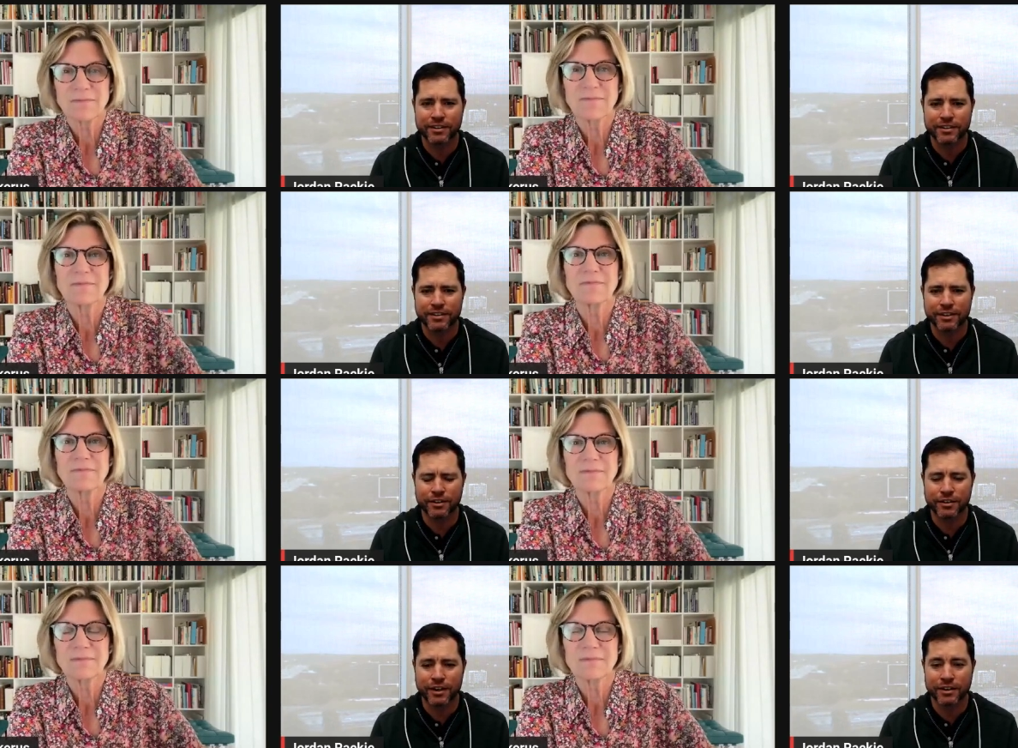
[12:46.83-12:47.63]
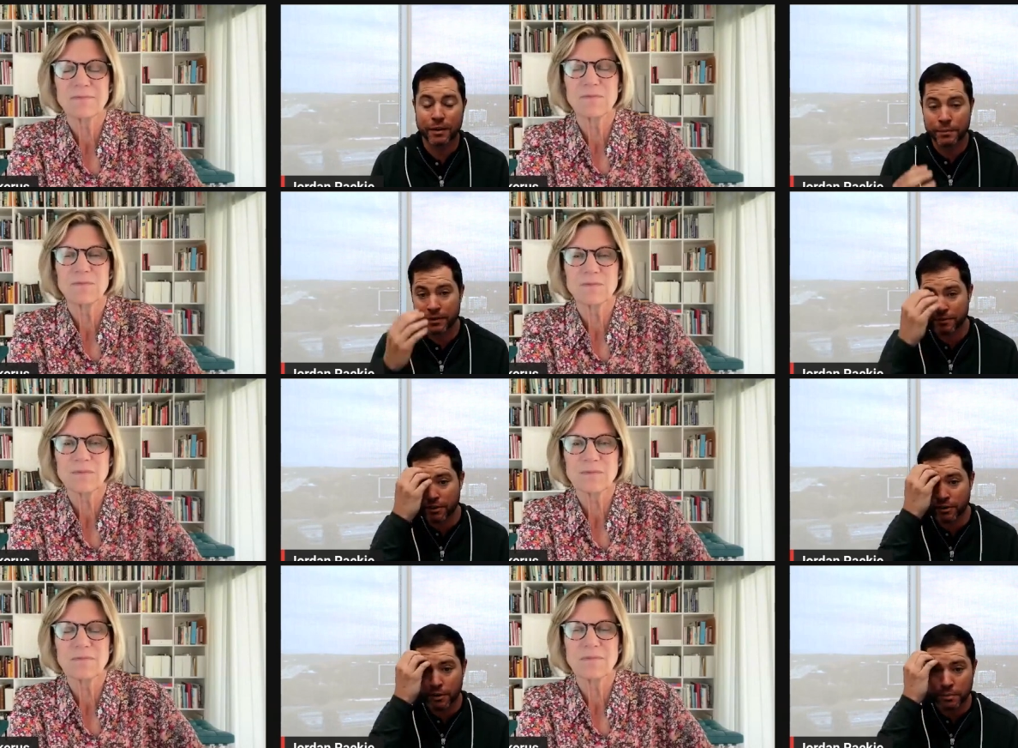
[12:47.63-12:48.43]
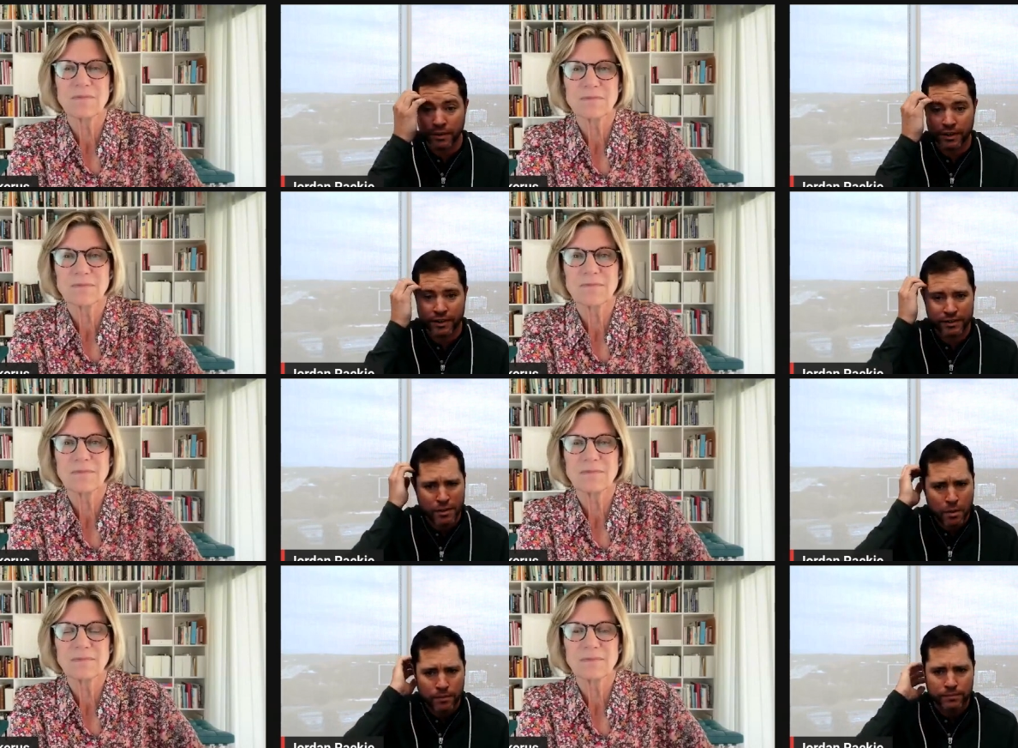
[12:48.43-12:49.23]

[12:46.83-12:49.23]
Speaker 1: you know a lot of companies are already planning.